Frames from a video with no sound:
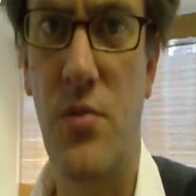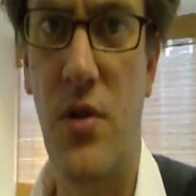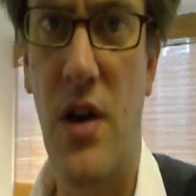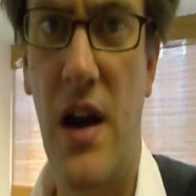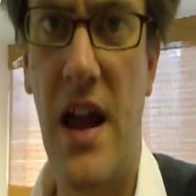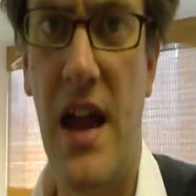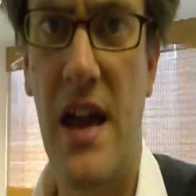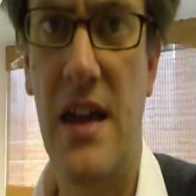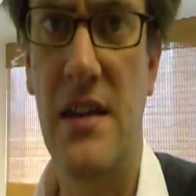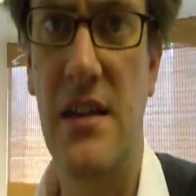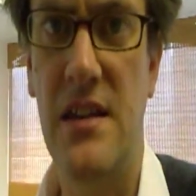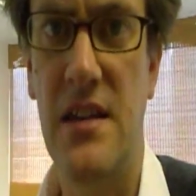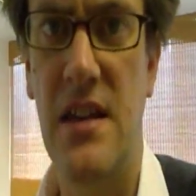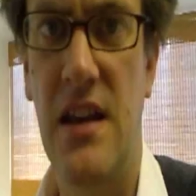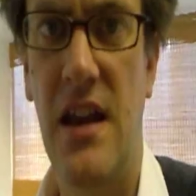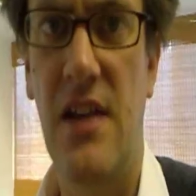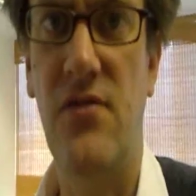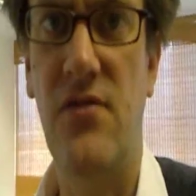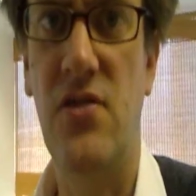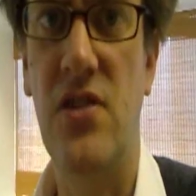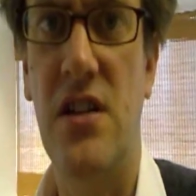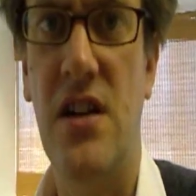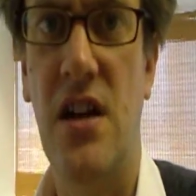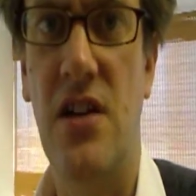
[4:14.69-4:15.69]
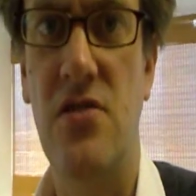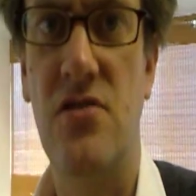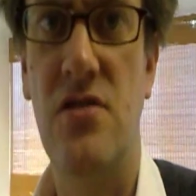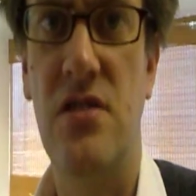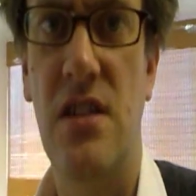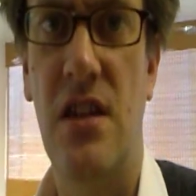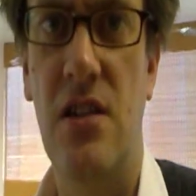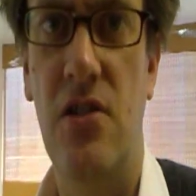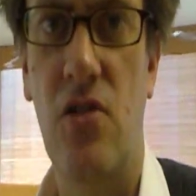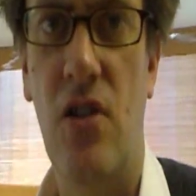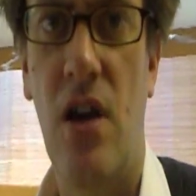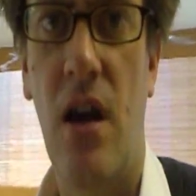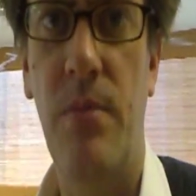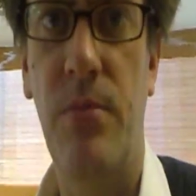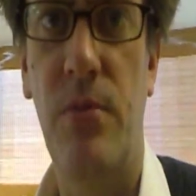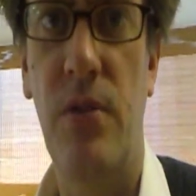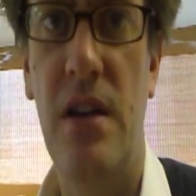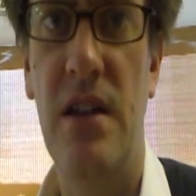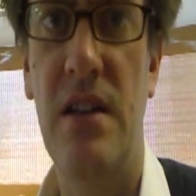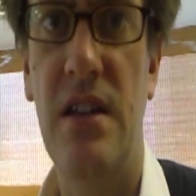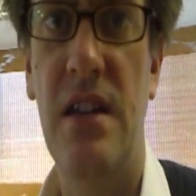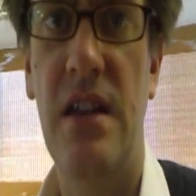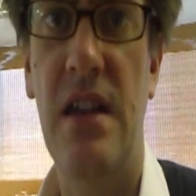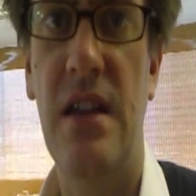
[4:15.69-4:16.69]
brand in every country that you're
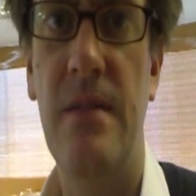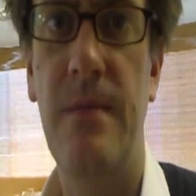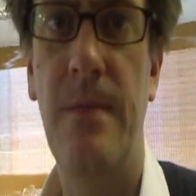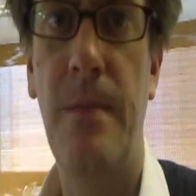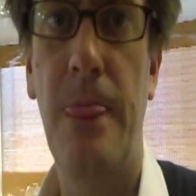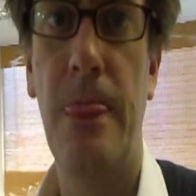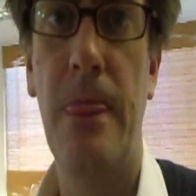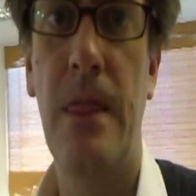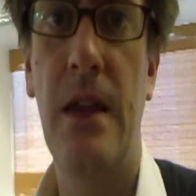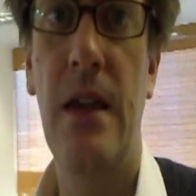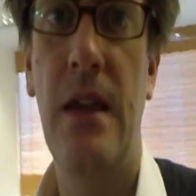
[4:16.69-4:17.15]
operating in.